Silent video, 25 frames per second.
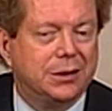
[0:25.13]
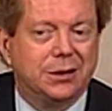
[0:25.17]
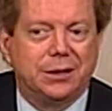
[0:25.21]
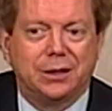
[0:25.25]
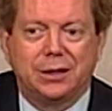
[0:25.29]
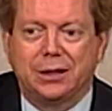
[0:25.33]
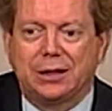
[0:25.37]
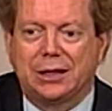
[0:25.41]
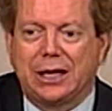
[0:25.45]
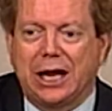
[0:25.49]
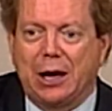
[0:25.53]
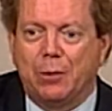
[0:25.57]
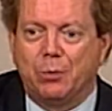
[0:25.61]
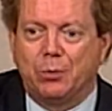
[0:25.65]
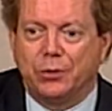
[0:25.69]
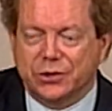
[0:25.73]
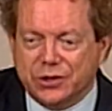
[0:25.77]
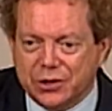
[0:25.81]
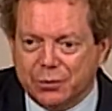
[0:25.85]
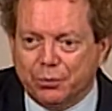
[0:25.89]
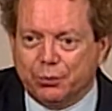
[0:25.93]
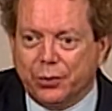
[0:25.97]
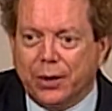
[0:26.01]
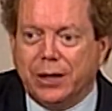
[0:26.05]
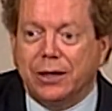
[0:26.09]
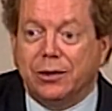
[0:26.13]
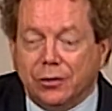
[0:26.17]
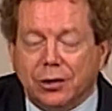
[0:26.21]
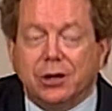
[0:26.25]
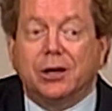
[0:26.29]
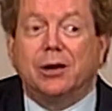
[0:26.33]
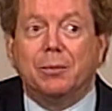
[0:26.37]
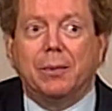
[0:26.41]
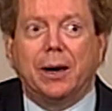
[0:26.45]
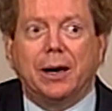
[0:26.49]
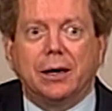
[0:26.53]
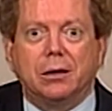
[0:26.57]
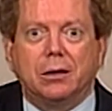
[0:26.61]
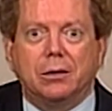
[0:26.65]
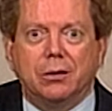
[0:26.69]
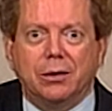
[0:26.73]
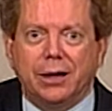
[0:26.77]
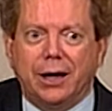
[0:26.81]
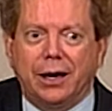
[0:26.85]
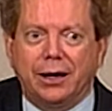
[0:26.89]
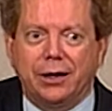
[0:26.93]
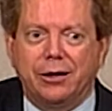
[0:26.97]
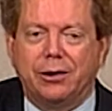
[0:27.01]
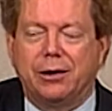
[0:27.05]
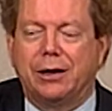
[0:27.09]
The clap was to break you, come back, oh
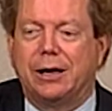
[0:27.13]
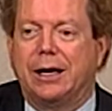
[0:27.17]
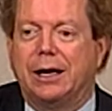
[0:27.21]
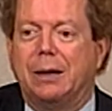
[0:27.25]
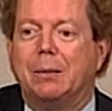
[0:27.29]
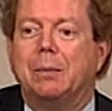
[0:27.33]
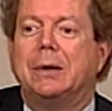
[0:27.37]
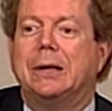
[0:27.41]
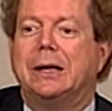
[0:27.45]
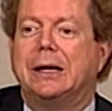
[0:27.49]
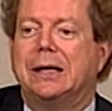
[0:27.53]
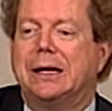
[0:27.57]
yeah, here I am.